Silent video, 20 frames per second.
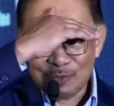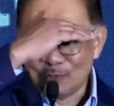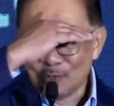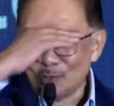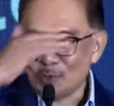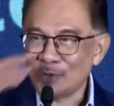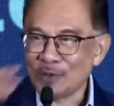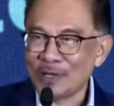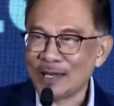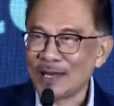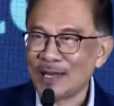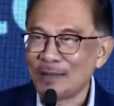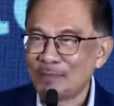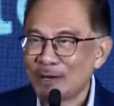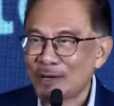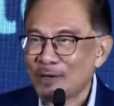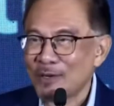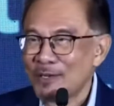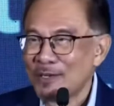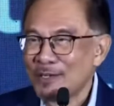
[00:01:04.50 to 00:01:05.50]
too clearly,
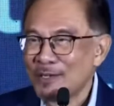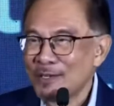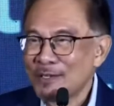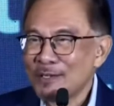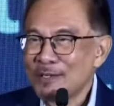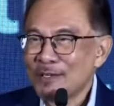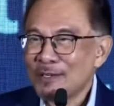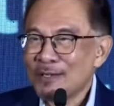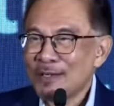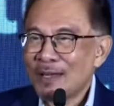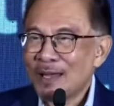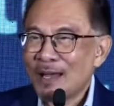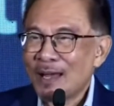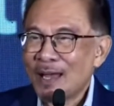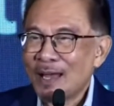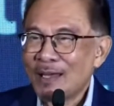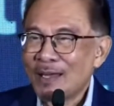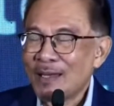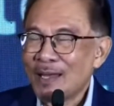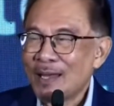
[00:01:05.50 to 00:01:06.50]
but
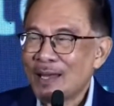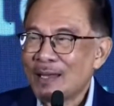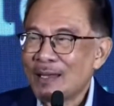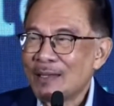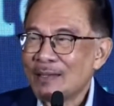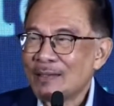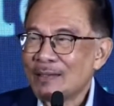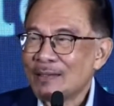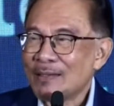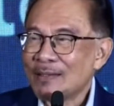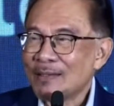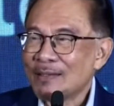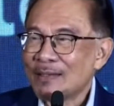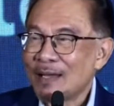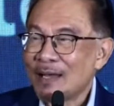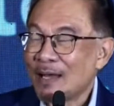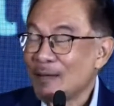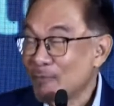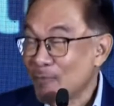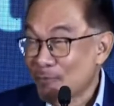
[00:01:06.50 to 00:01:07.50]

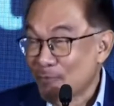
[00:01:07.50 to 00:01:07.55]
I'm